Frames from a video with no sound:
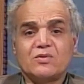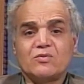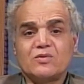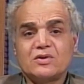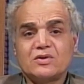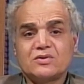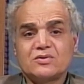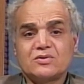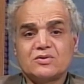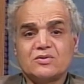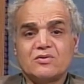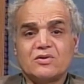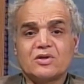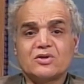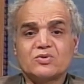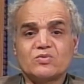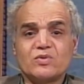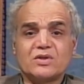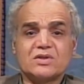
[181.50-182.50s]
we'll see you
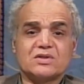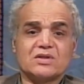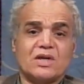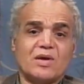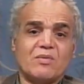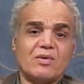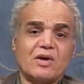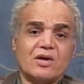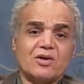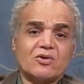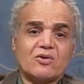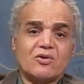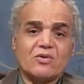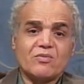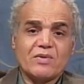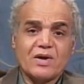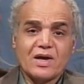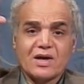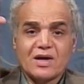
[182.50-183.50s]
next week. Salam alaikum
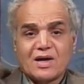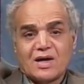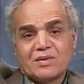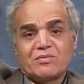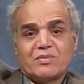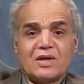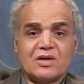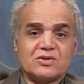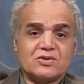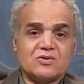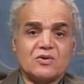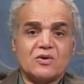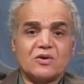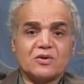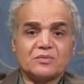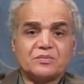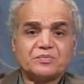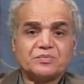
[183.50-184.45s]
and God bless you all.